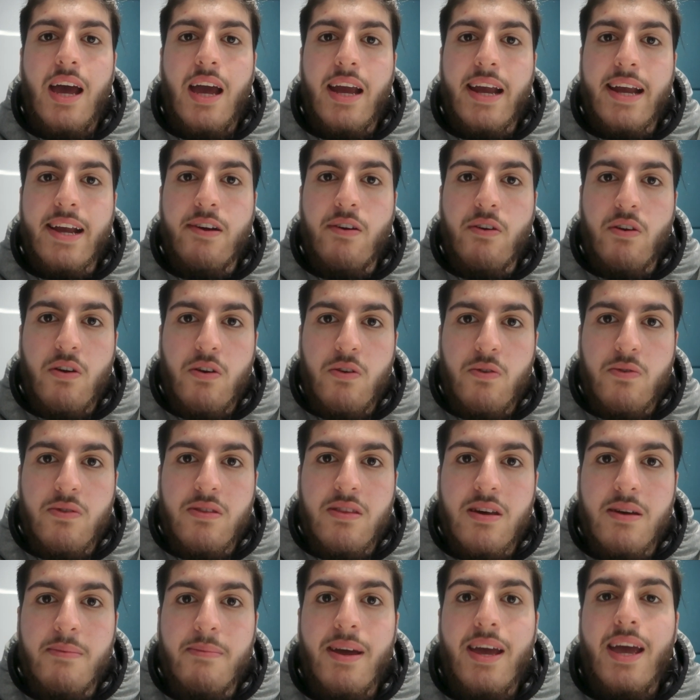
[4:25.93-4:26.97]
and conclude
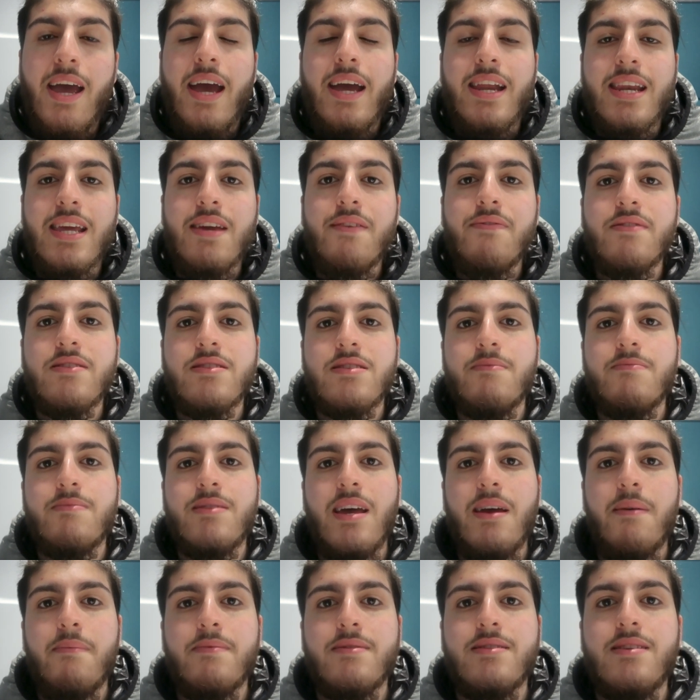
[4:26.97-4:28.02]
them, and even
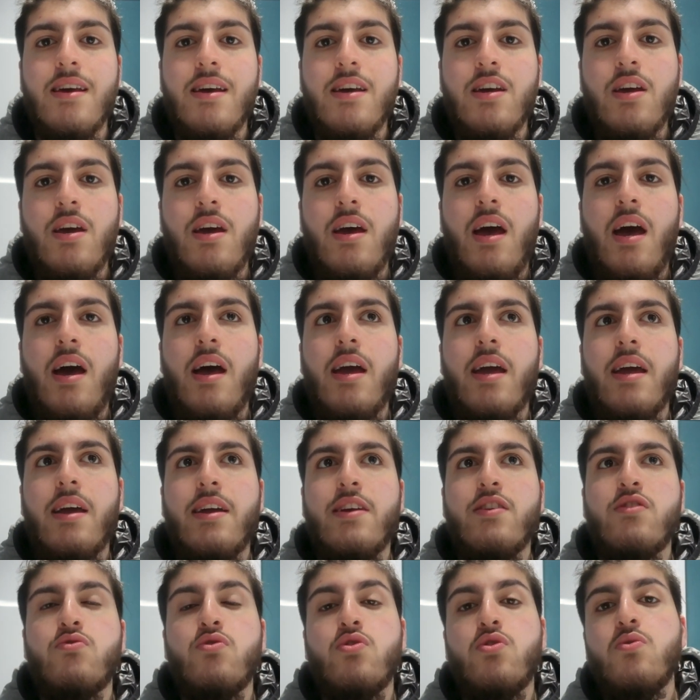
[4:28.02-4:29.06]
sometimes
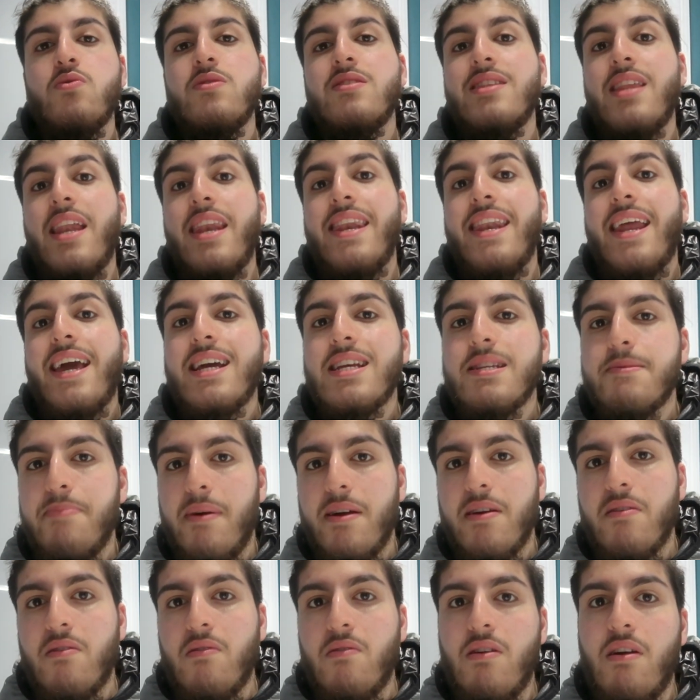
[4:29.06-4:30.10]
introduce the next
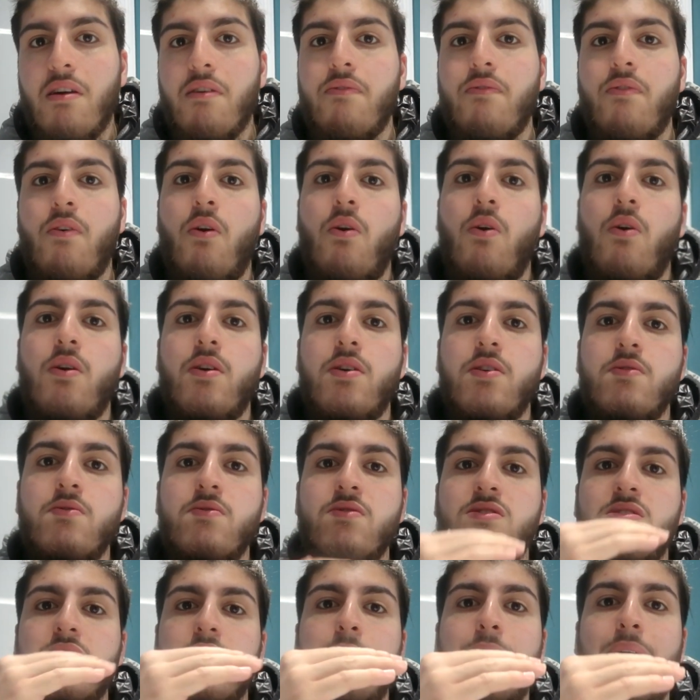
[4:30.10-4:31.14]
paragraph or
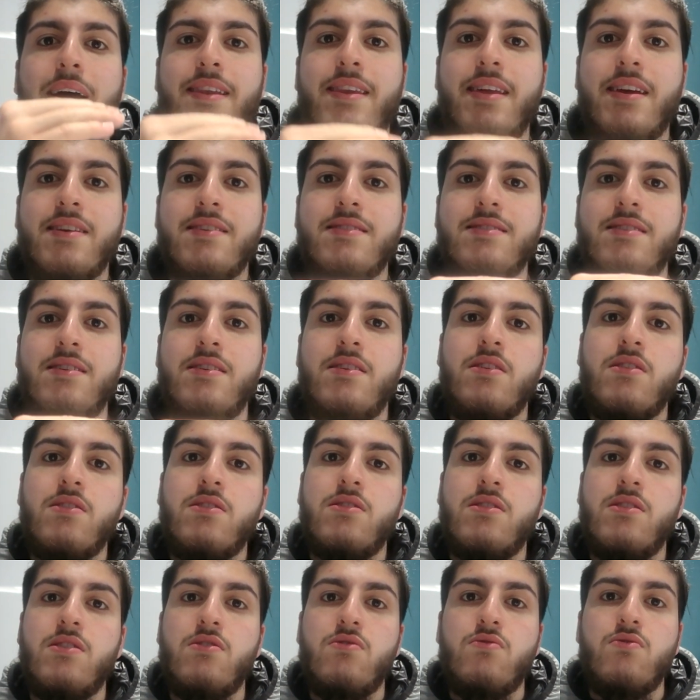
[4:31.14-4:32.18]
use subheadings to
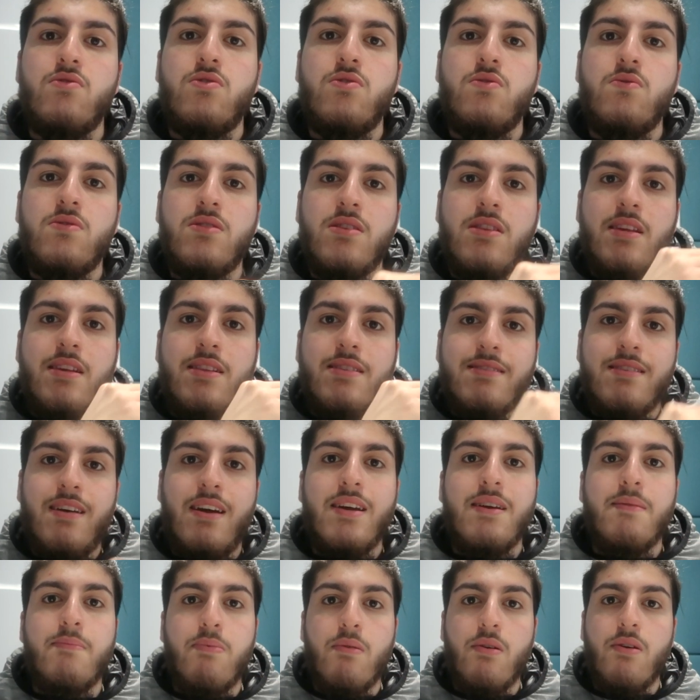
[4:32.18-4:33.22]
introduce the
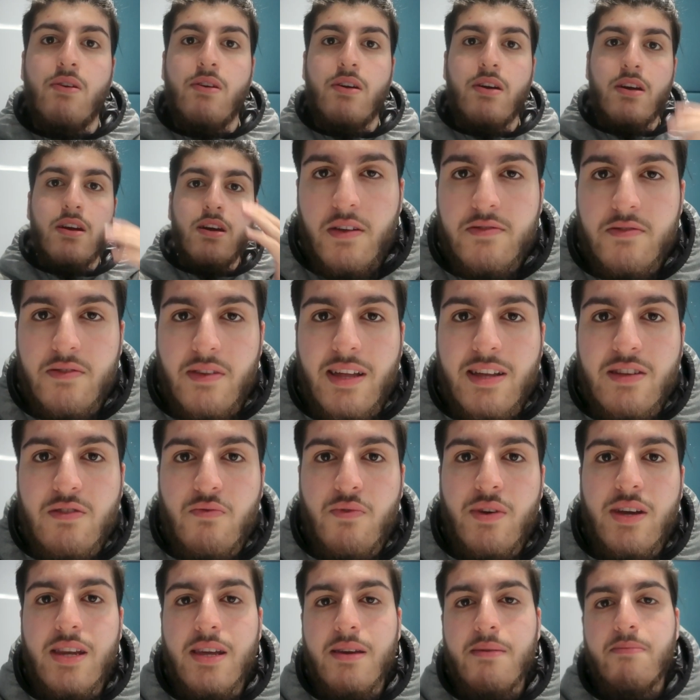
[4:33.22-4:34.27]
entire block. So that's
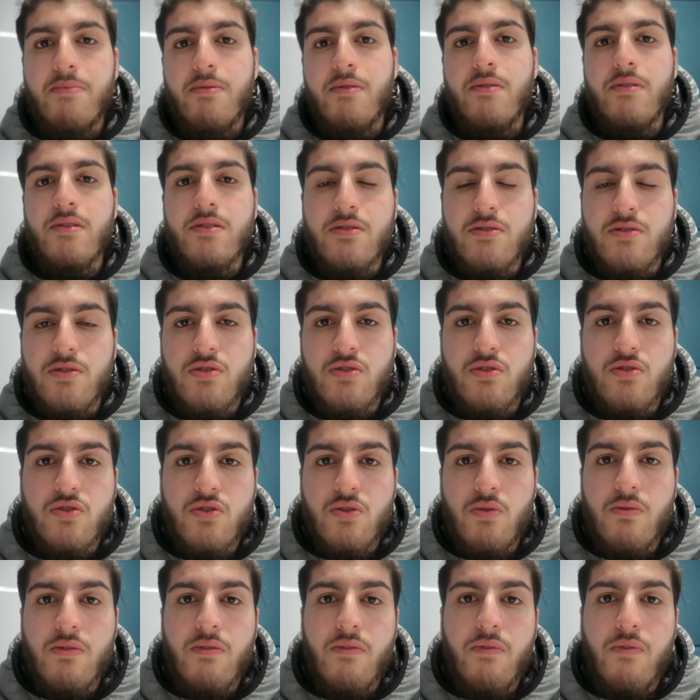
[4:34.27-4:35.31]
really important, just to
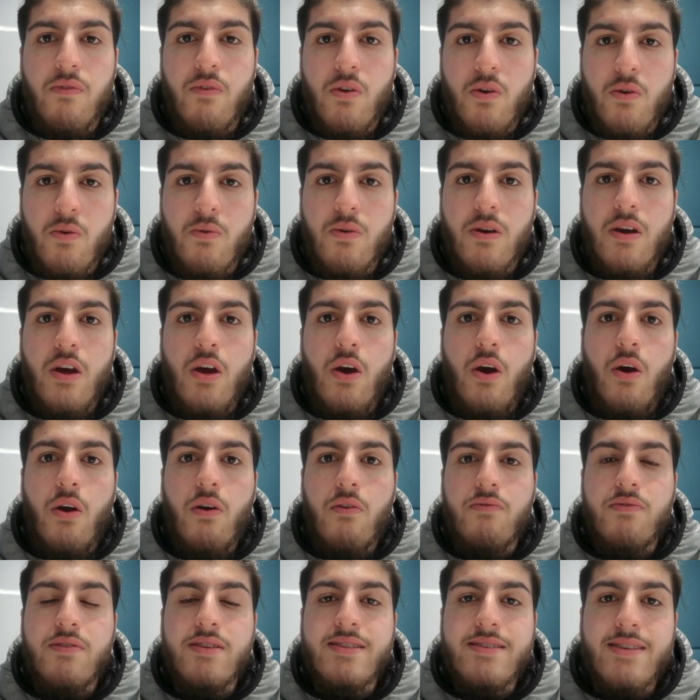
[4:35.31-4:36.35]
show the flow
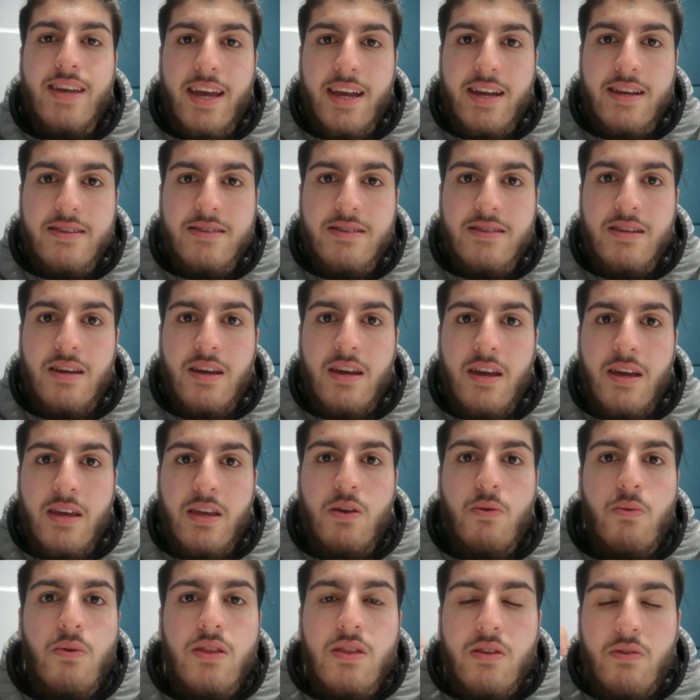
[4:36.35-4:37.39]
of the text.
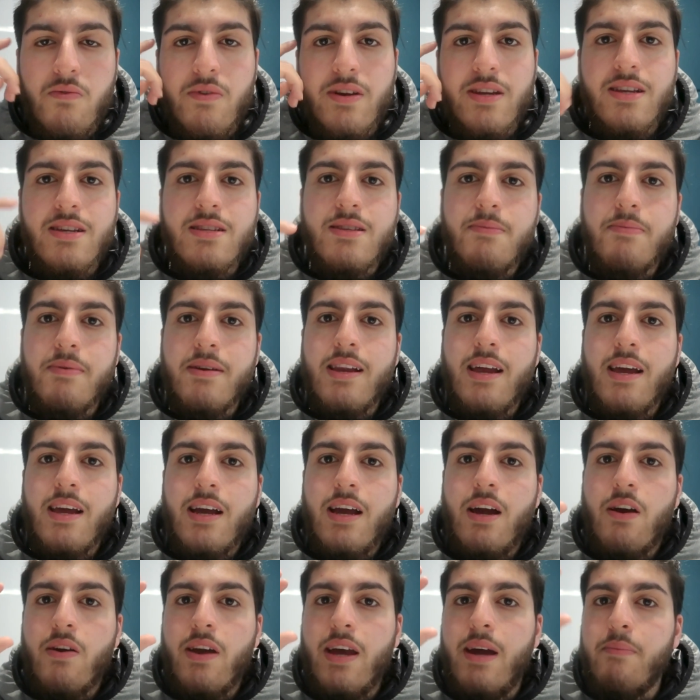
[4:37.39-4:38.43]
You want the reader to be like,
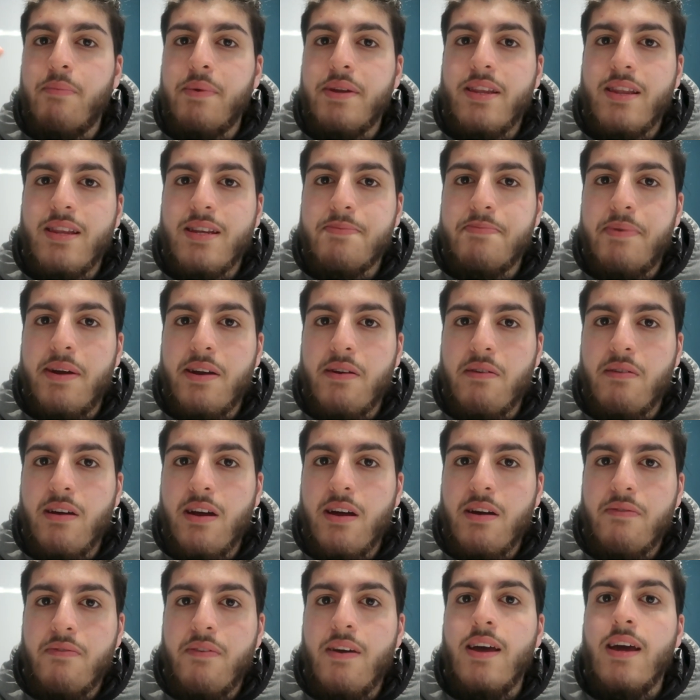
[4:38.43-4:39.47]
okay, I'm reading this
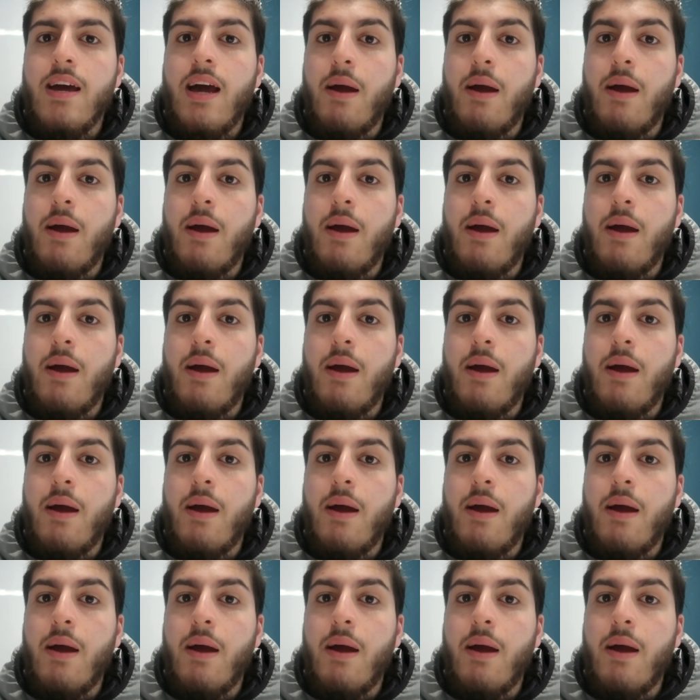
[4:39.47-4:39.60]
paragraph,